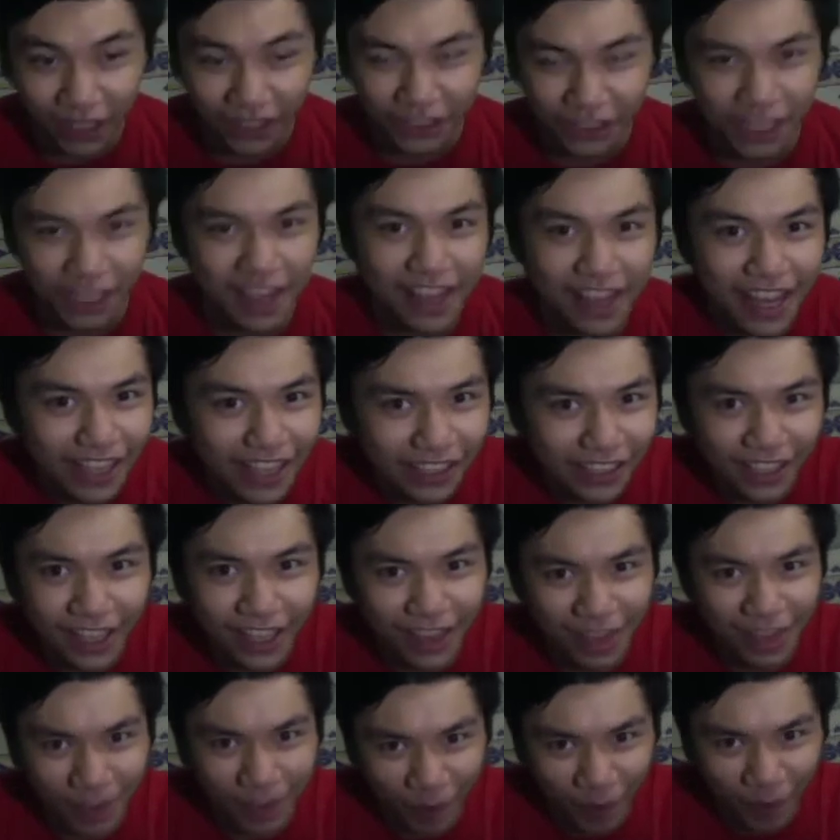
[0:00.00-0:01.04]
Just like
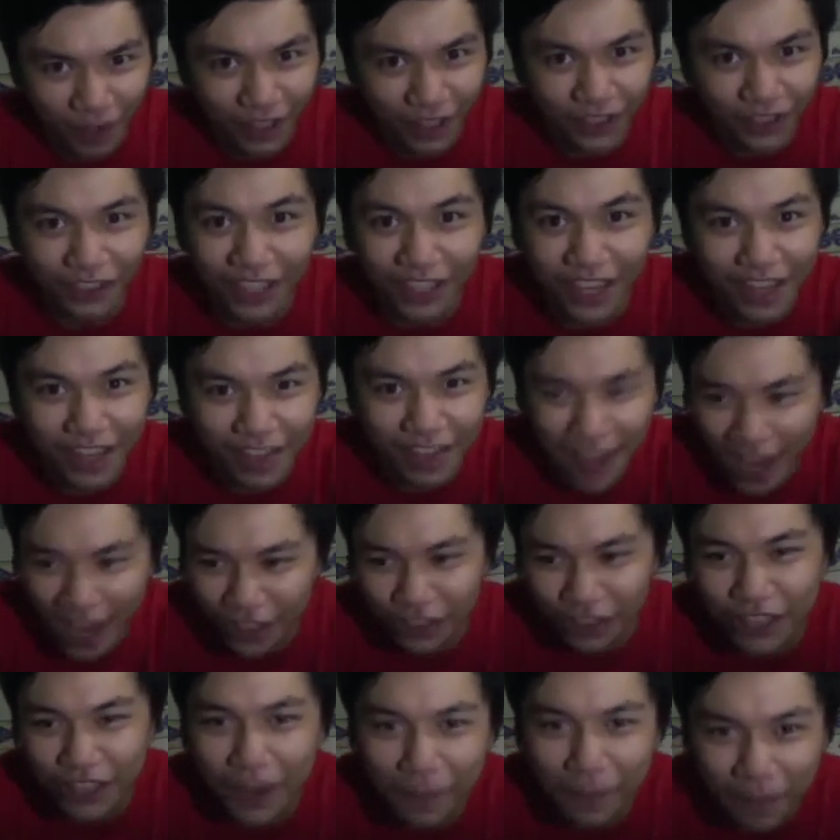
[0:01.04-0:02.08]
this one. Today is
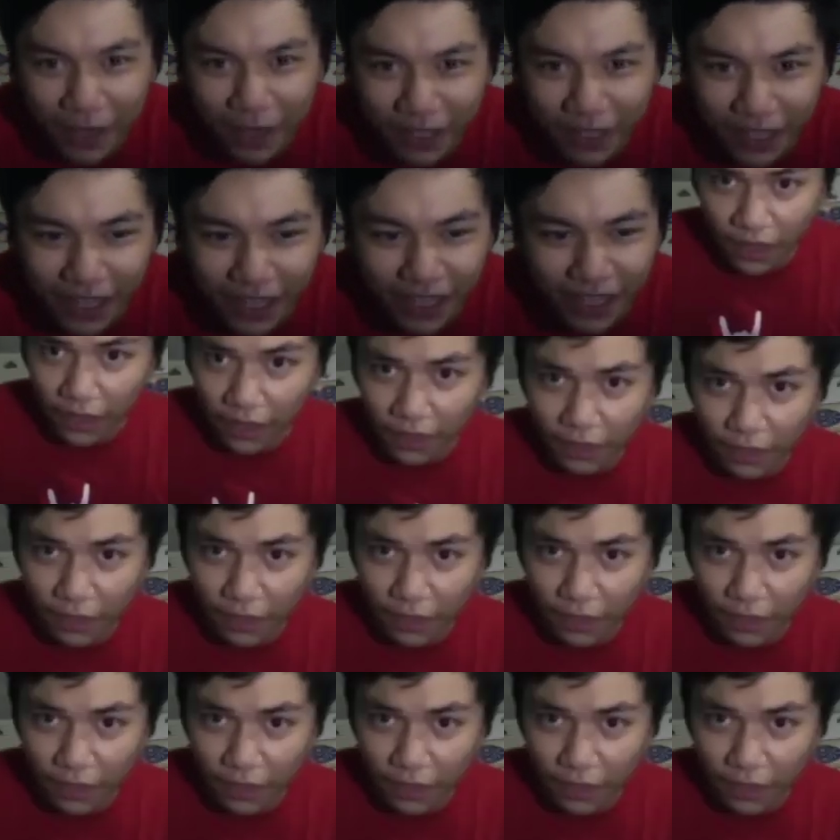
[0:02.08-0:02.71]
actually a Monday.